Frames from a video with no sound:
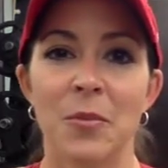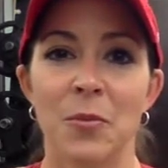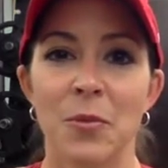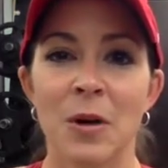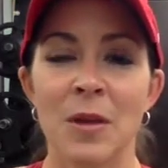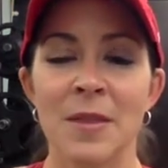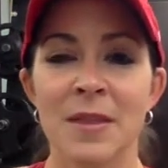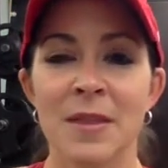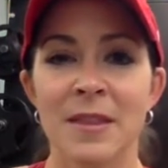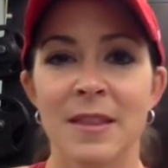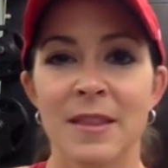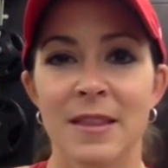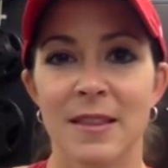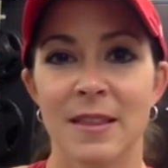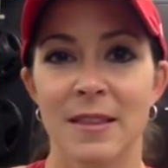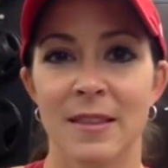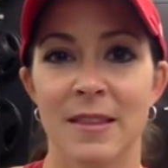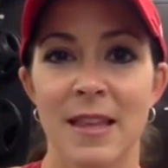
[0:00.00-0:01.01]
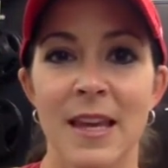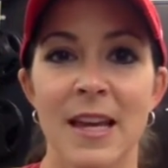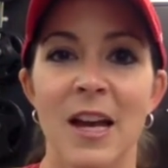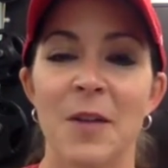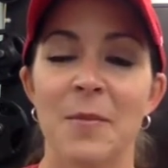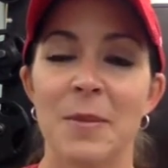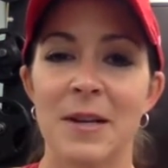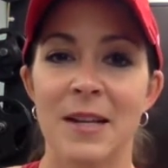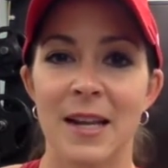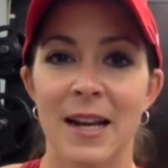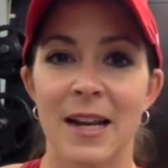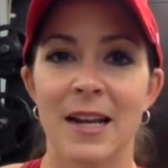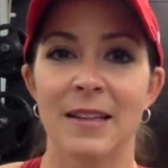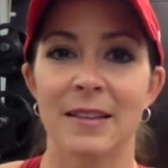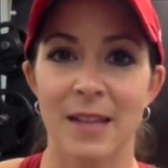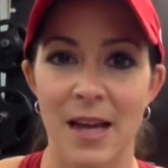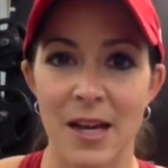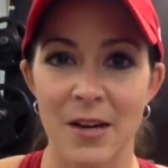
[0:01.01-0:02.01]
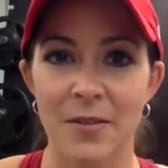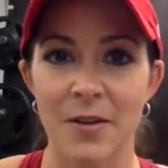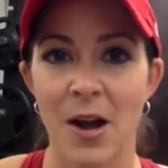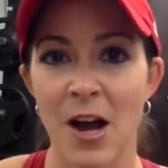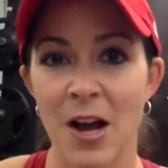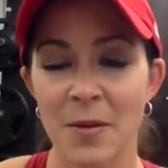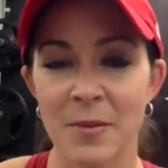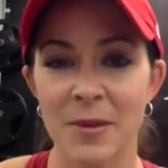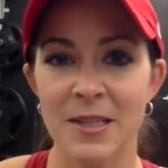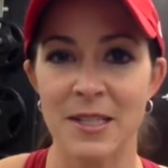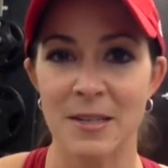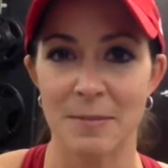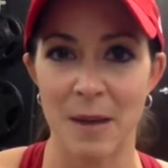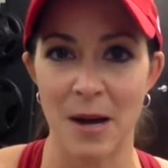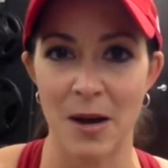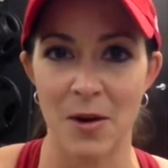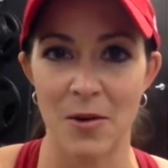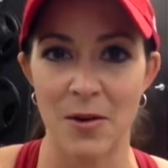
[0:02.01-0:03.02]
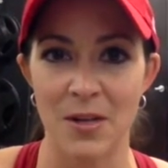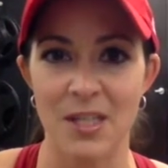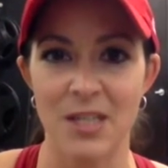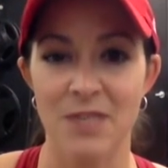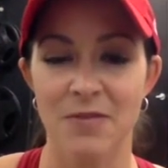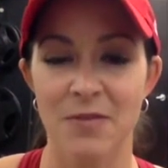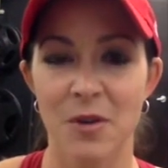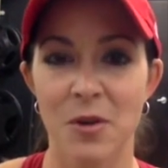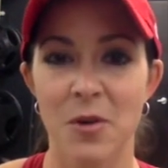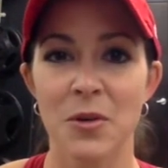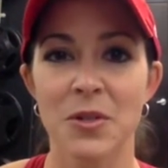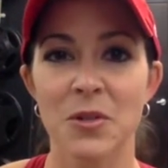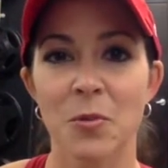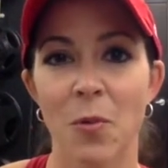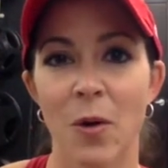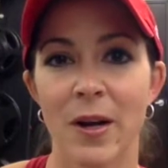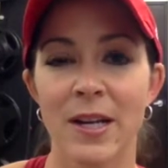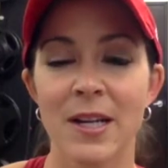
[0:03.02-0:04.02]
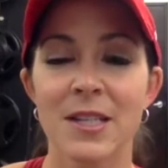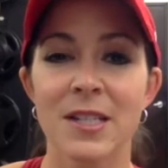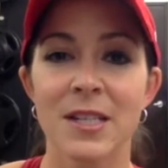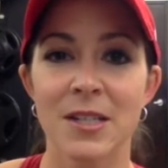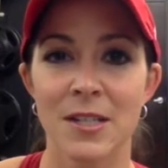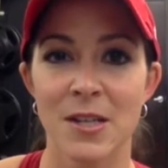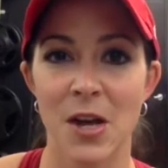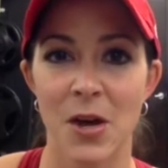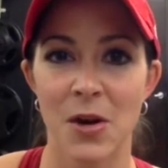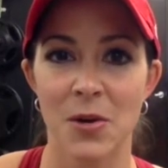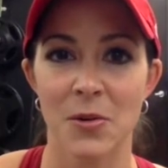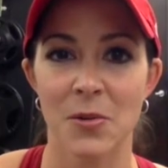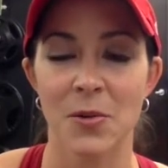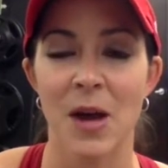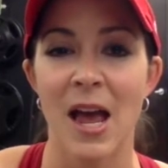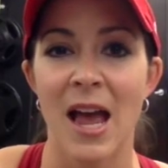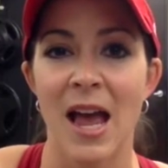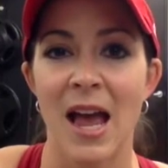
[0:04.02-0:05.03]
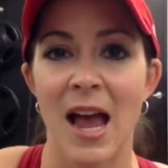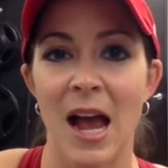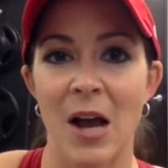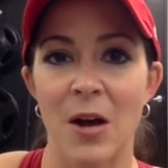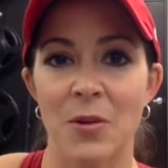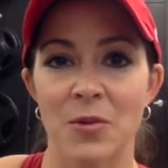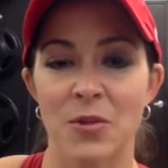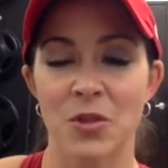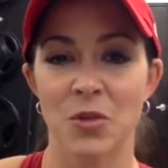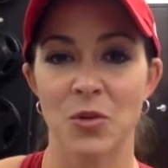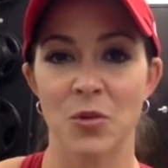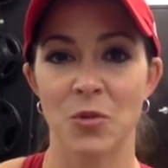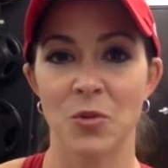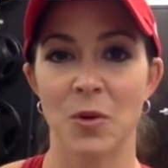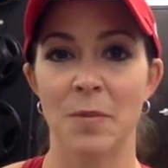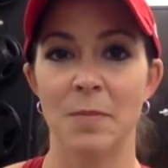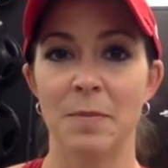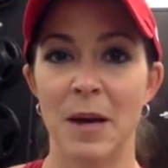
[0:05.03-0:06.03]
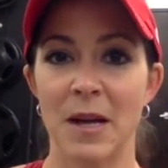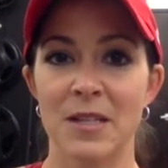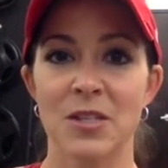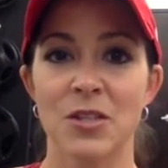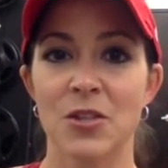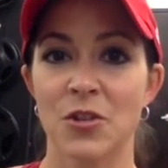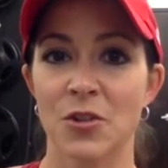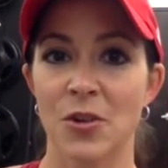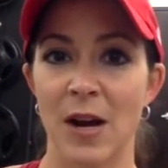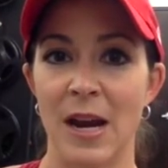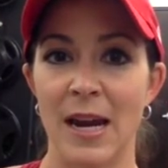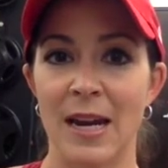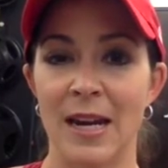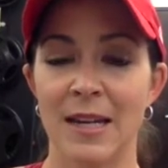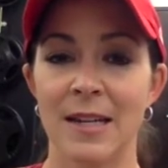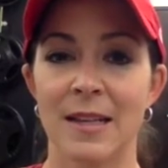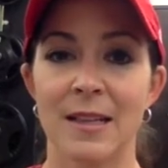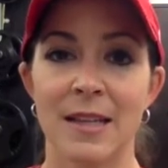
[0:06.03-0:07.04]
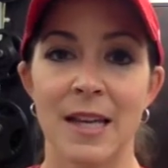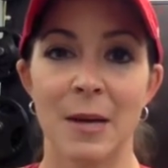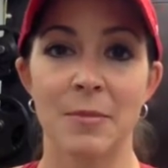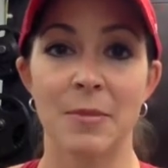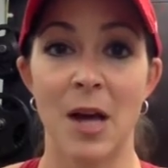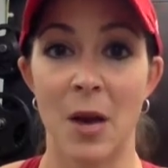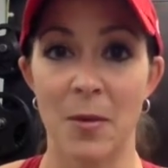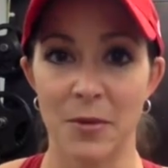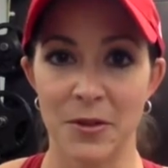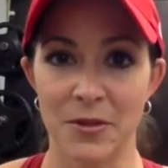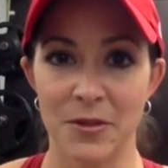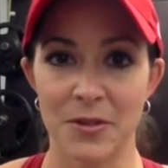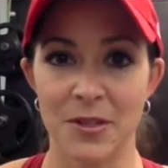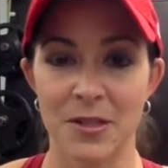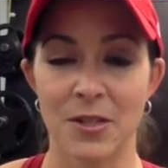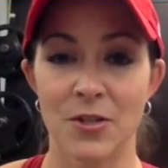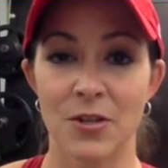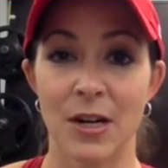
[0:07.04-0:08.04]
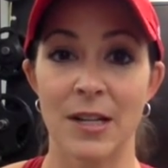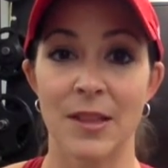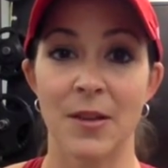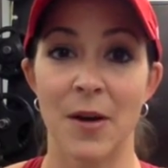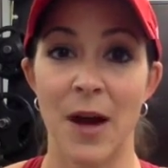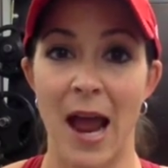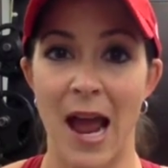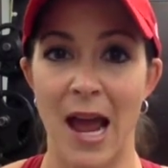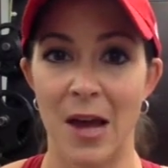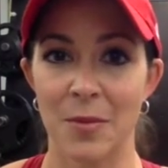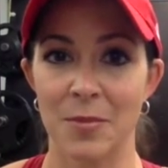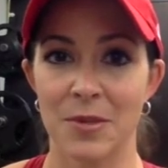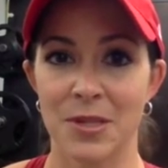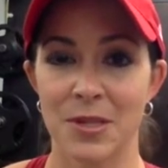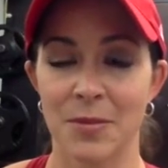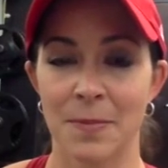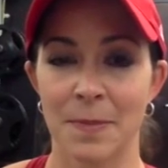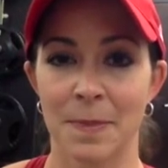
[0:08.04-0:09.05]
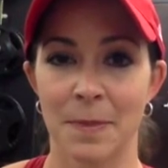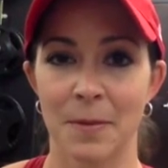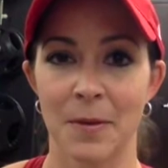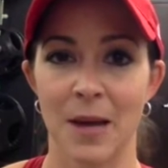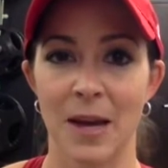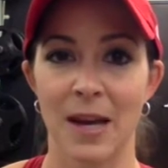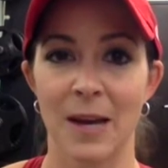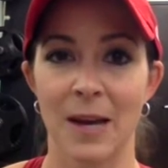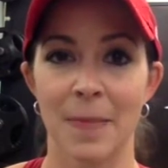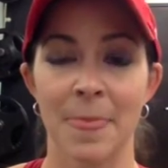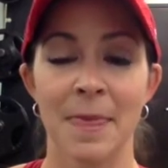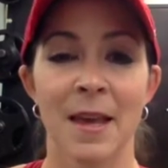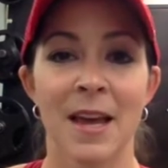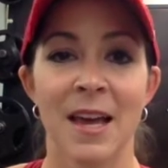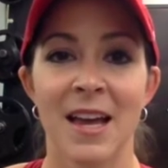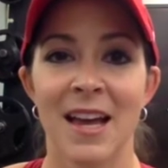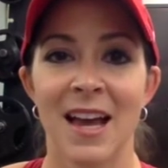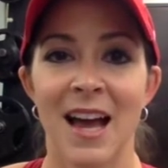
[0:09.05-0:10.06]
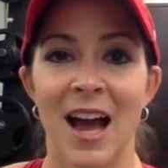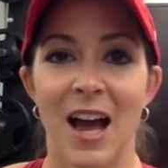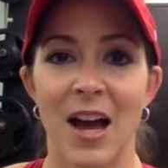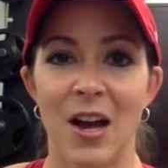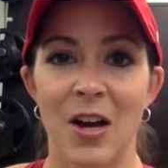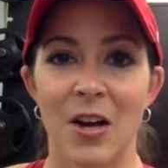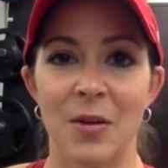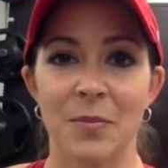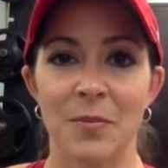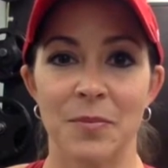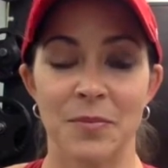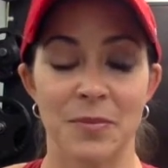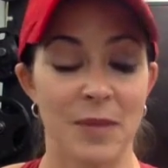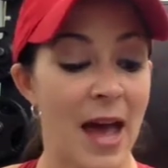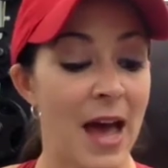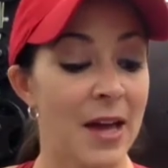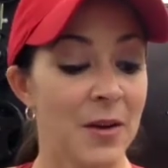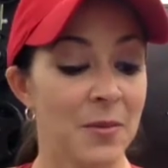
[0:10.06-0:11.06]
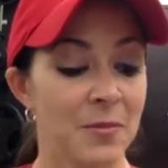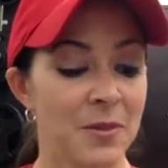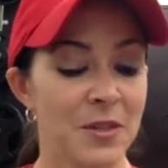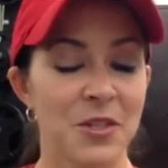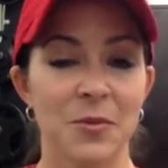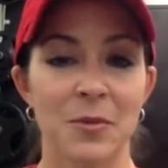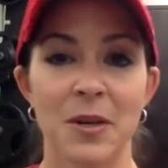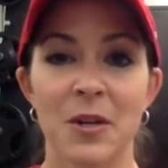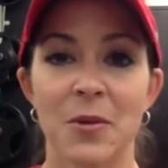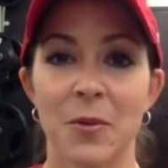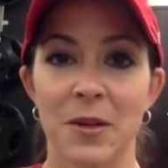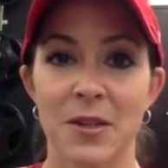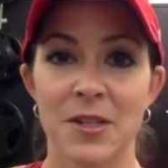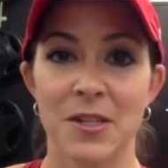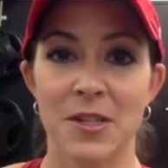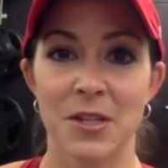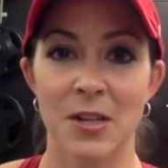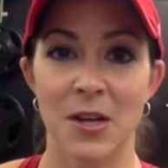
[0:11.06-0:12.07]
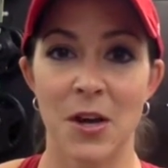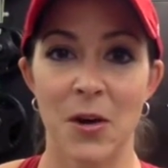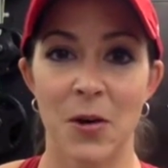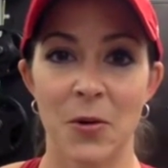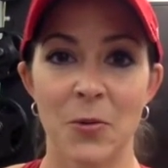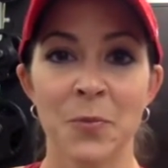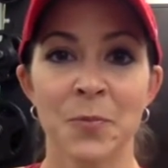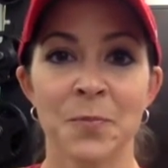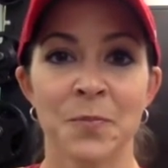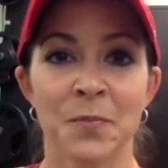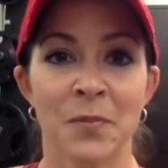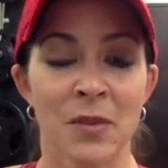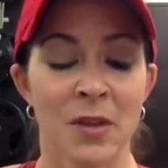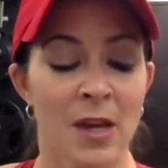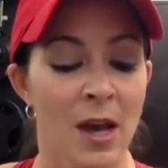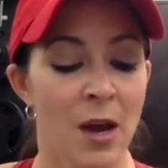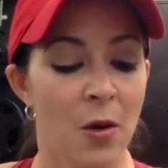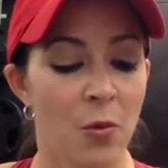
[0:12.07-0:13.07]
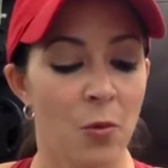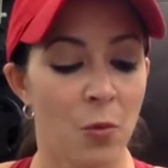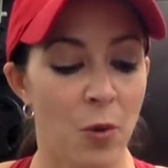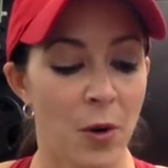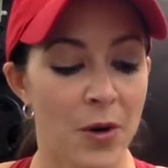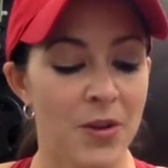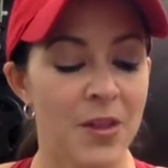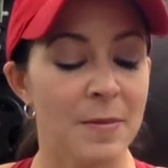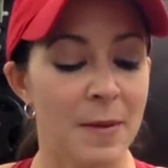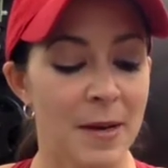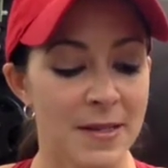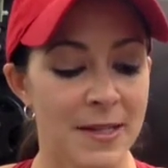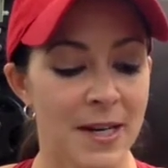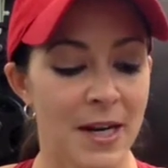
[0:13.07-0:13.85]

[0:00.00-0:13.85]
One thing I've been getting a lot of comments about is folks wanting to know how to best train the abdominals, train their abs. Okay, Adam this week wants to know, what are the best